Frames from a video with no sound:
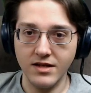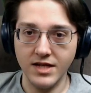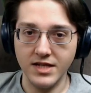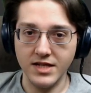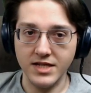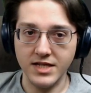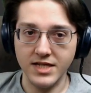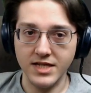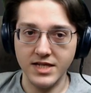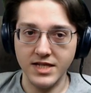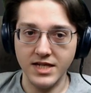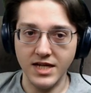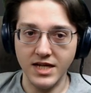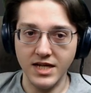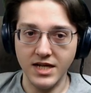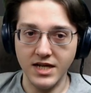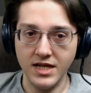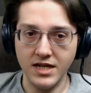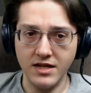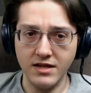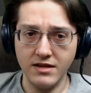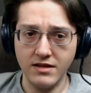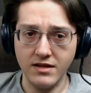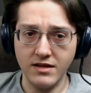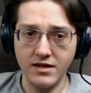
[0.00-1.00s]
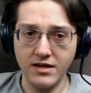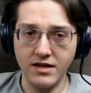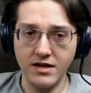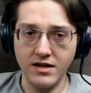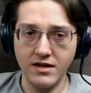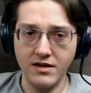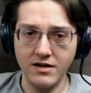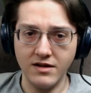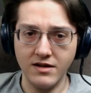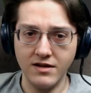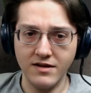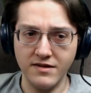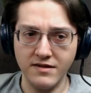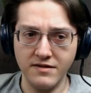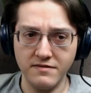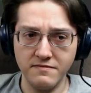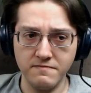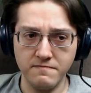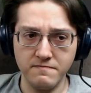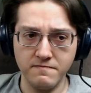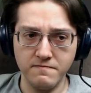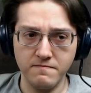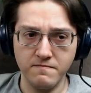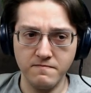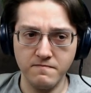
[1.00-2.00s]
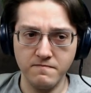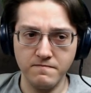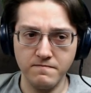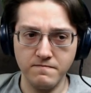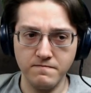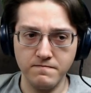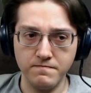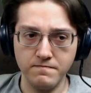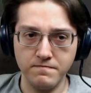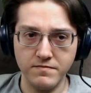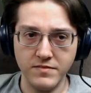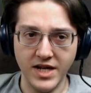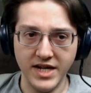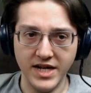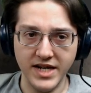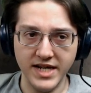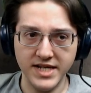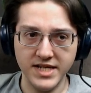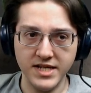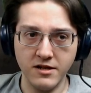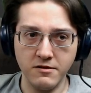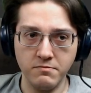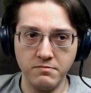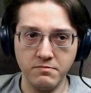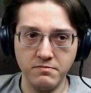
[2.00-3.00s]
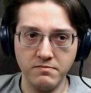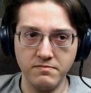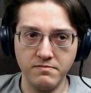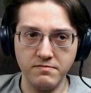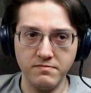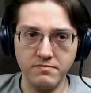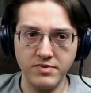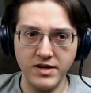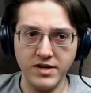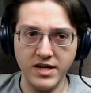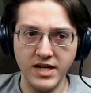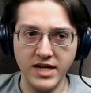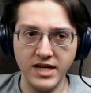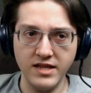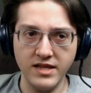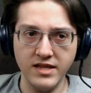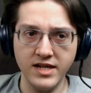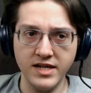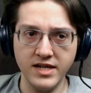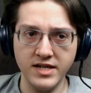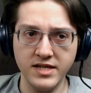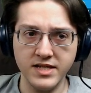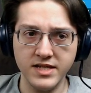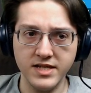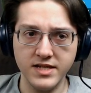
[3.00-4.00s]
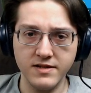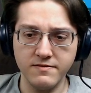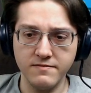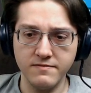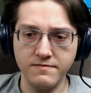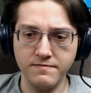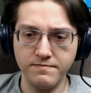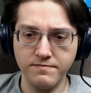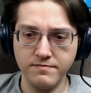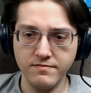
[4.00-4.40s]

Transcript: let's see here. I guess I'll pin this